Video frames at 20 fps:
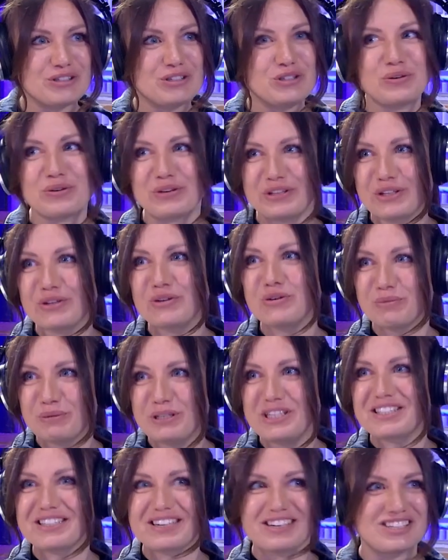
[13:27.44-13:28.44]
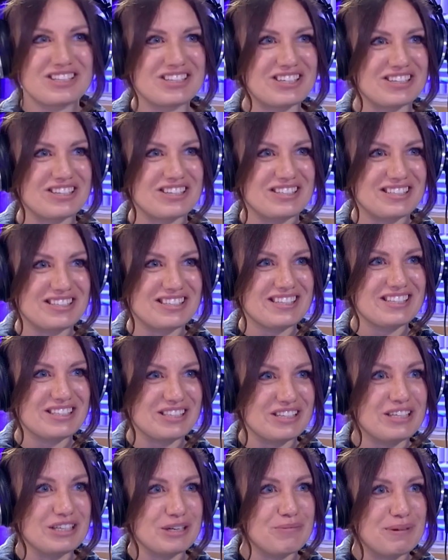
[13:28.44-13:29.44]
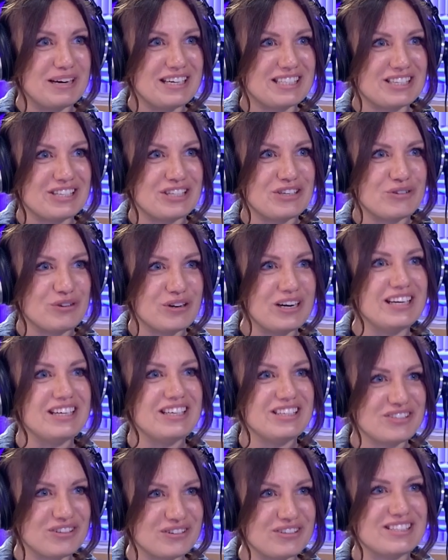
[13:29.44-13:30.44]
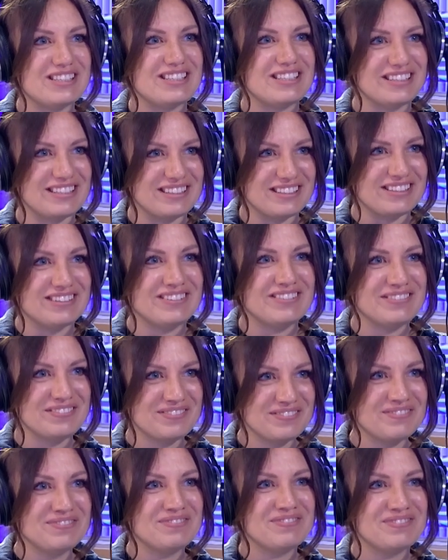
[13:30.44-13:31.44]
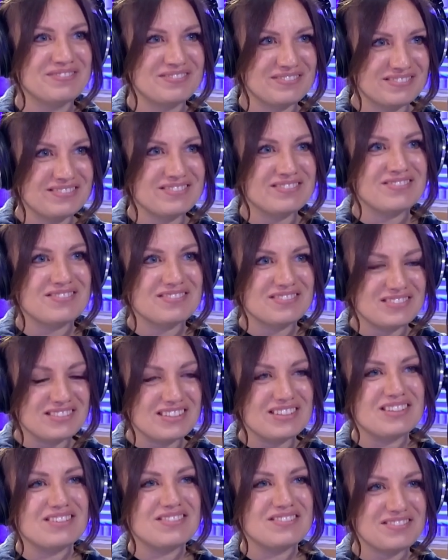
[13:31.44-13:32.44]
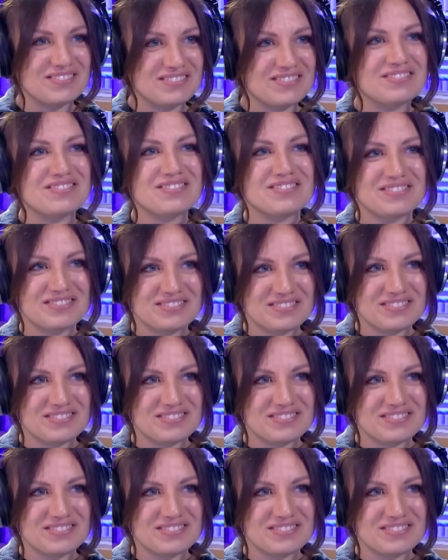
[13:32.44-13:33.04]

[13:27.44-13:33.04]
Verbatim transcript: during the group discussions. It makes it really interesting. Yeah, I agree with you,